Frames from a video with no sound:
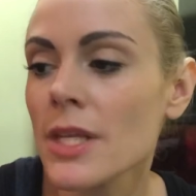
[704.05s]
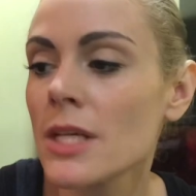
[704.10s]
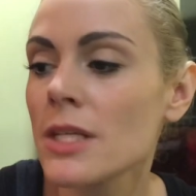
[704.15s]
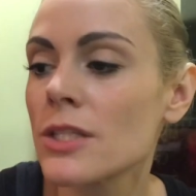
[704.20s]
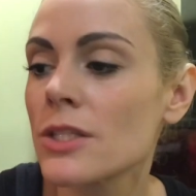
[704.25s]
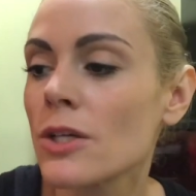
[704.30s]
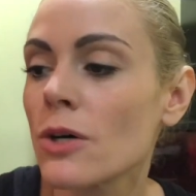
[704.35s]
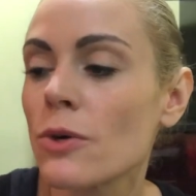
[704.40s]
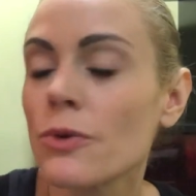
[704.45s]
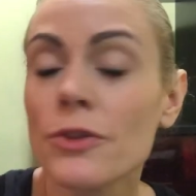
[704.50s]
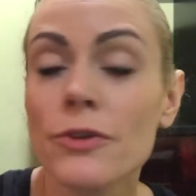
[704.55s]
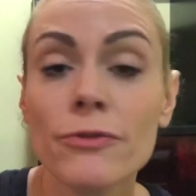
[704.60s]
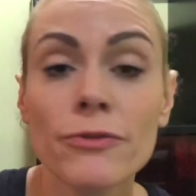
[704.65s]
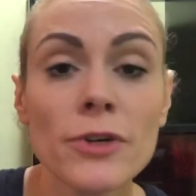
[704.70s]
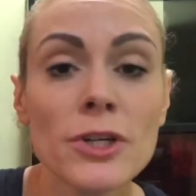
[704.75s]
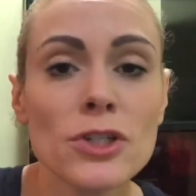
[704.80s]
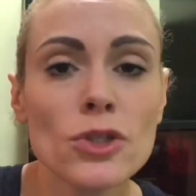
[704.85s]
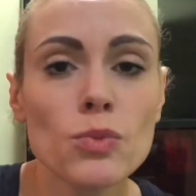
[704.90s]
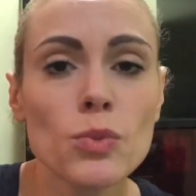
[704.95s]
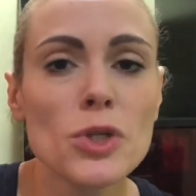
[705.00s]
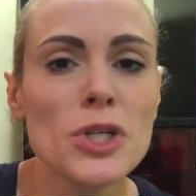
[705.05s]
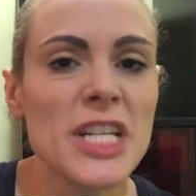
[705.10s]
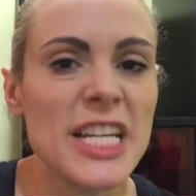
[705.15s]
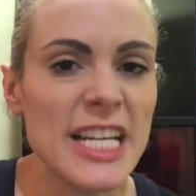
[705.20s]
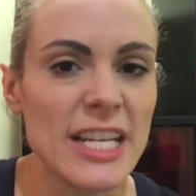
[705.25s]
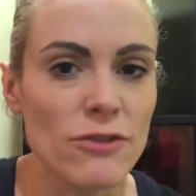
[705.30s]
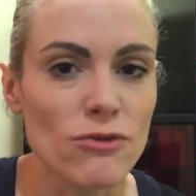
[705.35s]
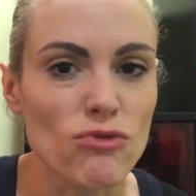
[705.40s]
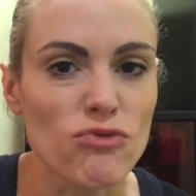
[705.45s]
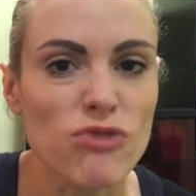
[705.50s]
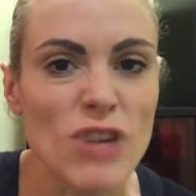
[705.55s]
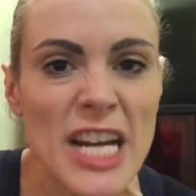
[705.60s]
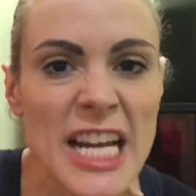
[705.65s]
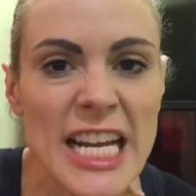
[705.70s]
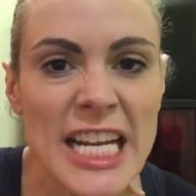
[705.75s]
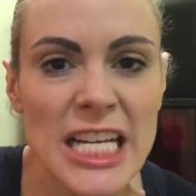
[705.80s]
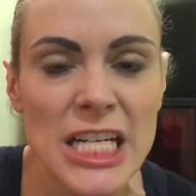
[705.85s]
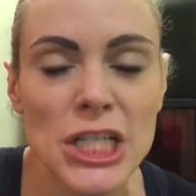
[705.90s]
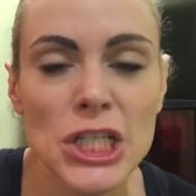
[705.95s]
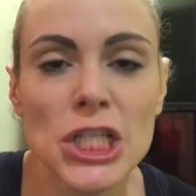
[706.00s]
So the first word,
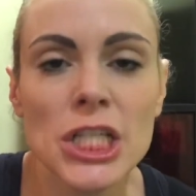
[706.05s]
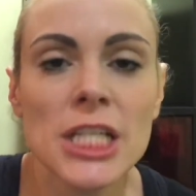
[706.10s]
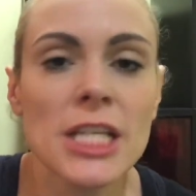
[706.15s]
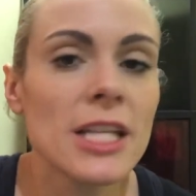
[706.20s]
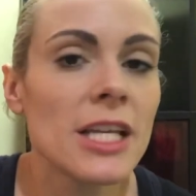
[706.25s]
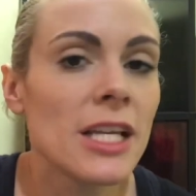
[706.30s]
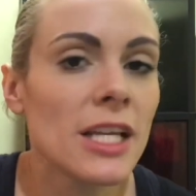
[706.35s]
enraged,